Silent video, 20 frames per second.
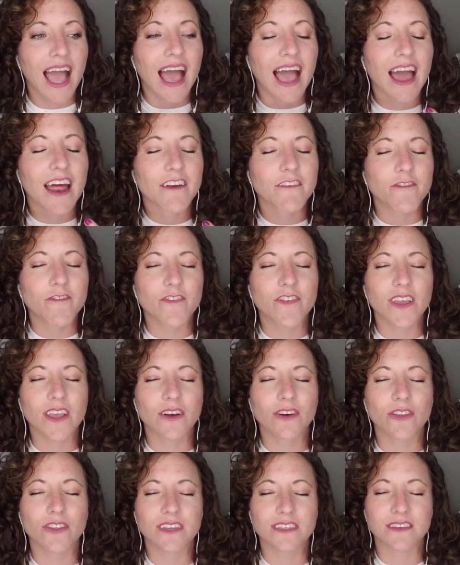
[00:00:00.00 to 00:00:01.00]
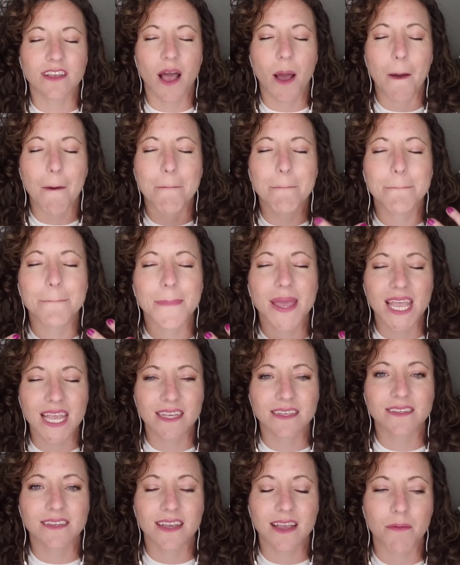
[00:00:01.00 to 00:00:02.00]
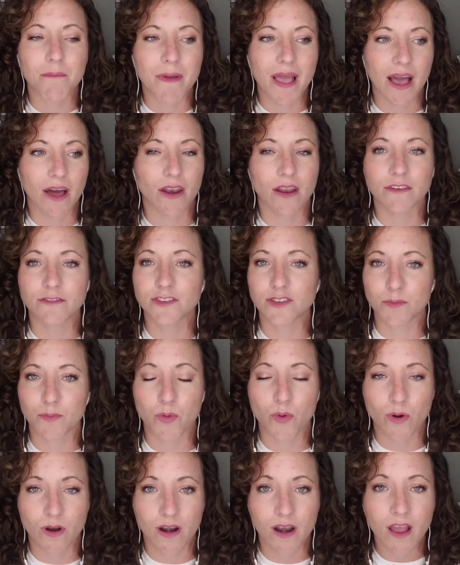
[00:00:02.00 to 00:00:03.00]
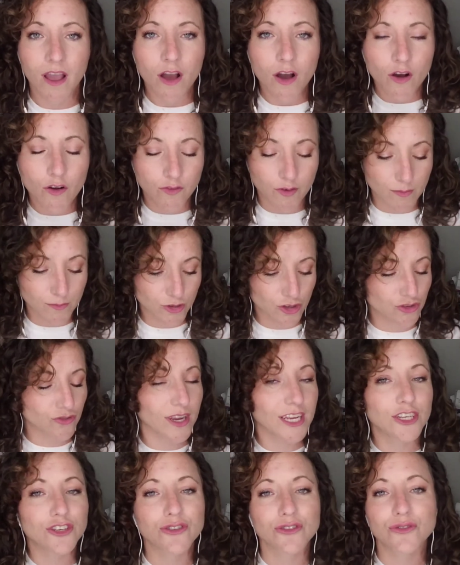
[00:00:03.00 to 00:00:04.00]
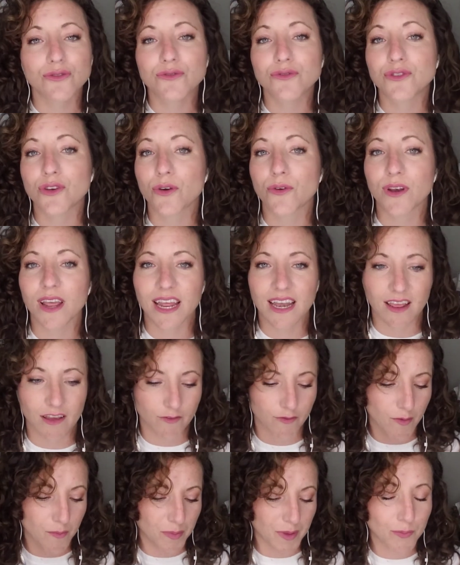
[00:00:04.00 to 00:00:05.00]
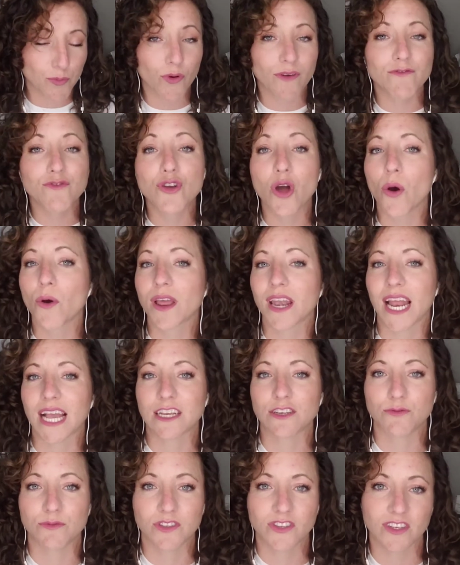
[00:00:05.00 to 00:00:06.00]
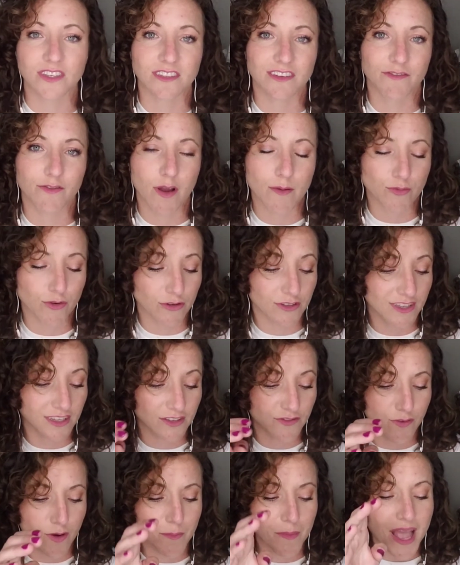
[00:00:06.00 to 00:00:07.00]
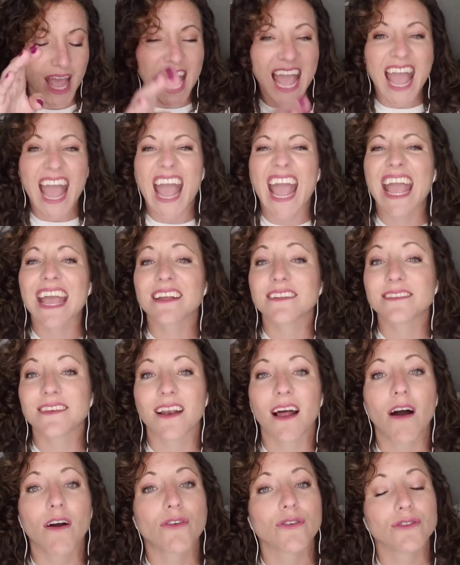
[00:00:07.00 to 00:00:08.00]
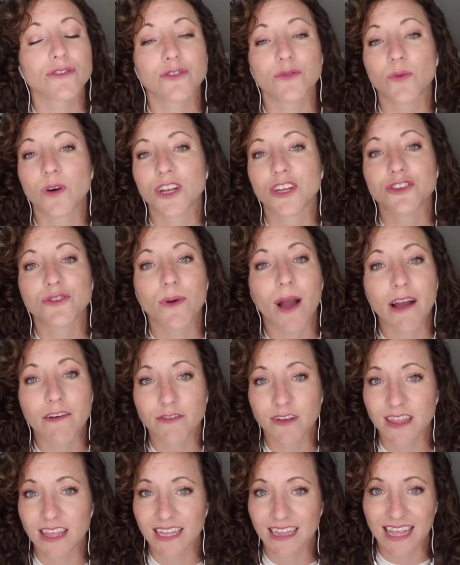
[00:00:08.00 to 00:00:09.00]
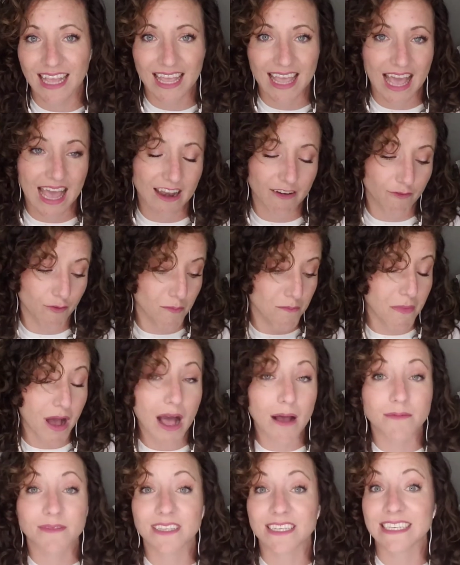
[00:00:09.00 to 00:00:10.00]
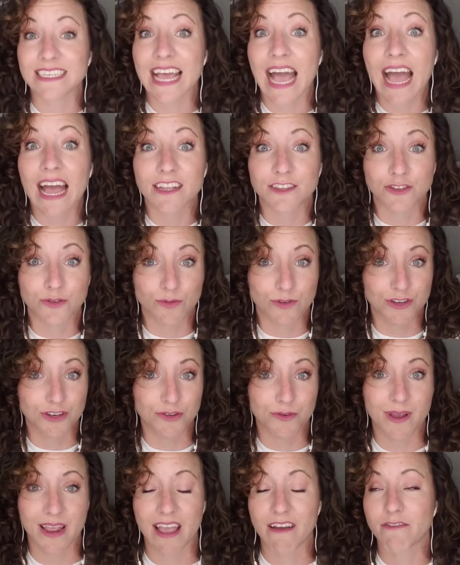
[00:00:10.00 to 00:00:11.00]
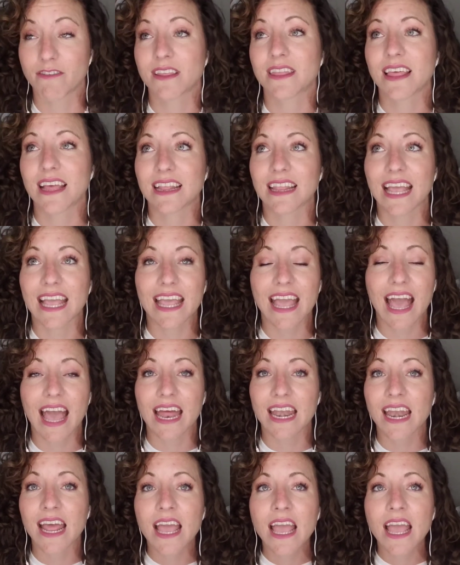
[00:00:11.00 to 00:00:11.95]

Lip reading: and feel this amazing amount of support from strangers who donate it, from people with no connection with cystic fibrosis, from aunts and uncles who want to do everything they can, from moms and dads who are doing everything they can.